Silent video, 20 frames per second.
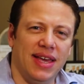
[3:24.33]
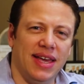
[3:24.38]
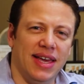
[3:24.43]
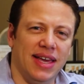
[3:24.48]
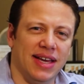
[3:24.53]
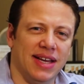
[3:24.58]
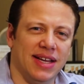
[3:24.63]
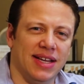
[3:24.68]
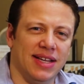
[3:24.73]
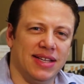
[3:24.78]

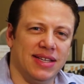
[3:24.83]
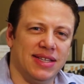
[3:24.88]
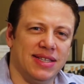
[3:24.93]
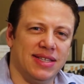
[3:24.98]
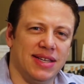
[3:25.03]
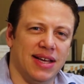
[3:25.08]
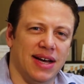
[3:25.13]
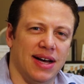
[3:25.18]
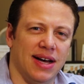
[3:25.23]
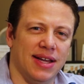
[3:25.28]

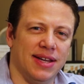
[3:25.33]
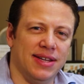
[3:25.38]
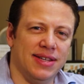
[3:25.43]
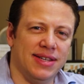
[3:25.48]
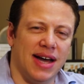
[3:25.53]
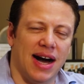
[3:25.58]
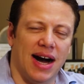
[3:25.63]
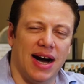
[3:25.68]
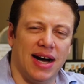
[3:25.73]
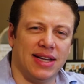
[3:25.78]
is
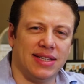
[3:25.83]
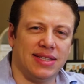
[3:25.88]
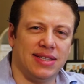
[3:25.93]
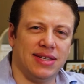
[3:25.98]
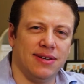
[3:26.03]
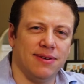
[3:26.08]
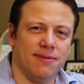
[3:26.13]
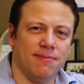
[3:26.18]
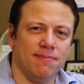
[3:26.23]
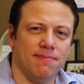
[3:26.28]

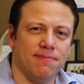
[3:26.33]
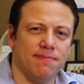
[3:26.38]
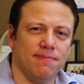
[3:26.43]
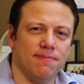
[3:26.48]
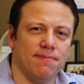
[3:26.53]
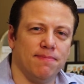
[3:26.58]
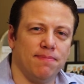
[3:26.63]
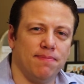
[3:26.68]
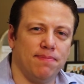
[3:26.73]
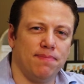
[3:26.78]
not
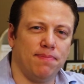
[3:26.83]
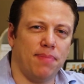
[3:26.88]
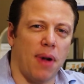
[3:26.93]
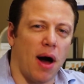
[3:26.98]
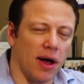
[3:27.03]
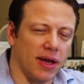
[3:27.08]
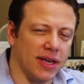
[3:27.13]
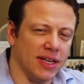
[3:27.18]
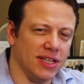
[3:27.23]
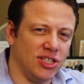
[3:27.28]

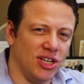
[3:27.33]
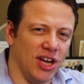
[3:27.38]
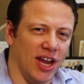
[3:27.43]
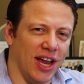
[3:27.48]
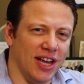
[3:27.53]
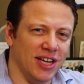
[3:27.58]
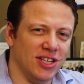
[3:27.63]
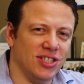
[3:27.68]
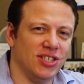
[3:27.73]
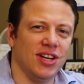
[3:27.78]
pocket
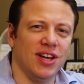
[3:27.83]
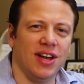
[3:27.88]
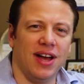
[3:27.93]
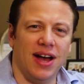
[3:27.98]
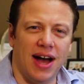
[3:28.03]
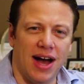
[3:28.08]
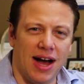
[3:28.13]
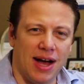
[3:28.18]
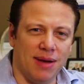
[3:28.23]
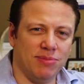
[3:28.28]
change.
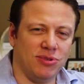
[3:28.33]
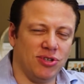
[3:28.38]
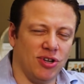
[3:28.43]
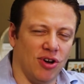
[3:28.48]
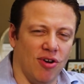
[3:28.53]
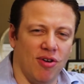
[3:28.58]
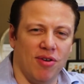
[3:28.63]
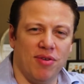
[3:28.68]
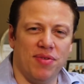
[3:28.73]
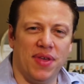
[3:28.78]
I'm
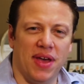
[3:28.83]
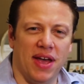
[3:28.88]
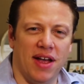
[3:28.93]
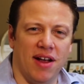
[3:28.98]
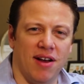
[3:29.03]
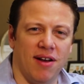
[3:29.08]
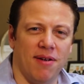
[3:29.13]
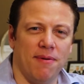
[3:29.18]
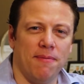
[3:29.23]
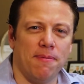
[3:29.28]
sure
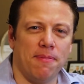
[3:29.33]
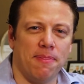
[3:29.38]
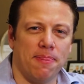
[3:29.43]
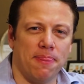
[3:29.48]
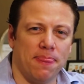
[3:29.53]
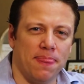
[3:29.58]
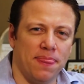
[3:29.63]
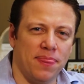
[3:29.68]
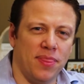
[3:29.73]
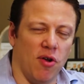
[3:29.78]
they're
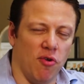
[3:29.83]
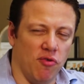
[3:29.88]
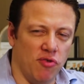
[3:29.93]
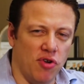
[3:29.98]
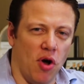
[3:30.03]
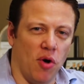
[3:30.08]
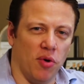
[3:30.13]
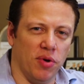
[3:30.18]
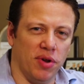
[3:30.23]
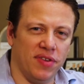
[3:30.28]

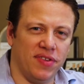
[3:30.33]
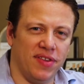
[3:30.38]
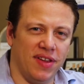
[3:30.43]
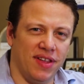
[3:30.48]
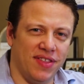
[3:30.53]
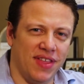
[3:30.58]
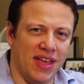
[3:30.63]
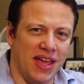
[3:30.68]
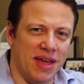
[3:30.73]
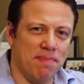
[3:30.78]

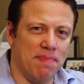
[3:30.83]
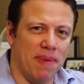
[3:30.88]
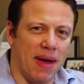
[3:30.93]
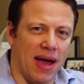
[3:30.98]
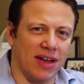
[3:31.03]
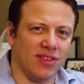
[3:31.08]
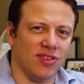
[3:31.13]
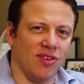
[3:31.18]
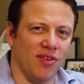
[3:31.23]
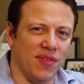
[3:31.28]
noticing the
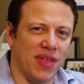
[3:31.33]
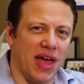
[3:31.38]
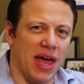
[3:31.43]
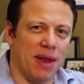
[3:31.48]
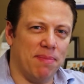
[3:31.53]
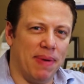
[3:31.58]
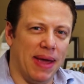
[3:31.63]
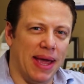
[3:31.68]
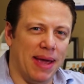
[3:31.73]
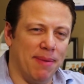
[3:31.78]
impact of
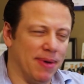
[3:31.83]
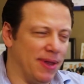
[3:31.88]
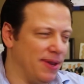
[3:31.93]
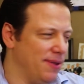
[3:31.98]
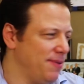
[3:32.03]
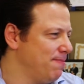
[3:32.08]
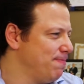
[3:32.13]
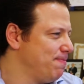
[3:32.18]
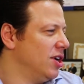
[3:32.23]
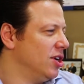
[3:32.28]
that payment.
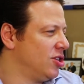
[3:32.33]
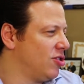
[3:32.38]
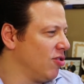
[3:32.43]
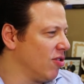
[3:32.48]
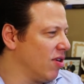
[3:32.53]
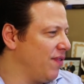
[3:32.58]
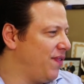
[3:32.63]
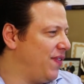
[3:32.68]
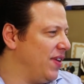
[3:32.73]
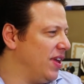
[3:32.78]

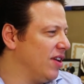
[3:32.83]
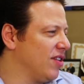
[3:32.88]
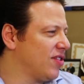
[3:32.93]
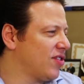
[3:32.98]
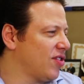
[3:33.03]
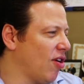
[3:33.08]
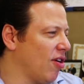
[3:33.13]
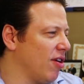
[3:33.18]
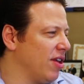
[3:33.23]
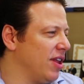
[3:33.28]
Sugarfina
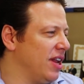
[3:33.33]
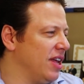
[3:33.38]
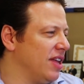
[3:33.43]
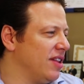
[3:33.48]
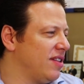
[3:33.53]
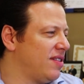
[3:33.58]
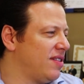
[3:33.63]
started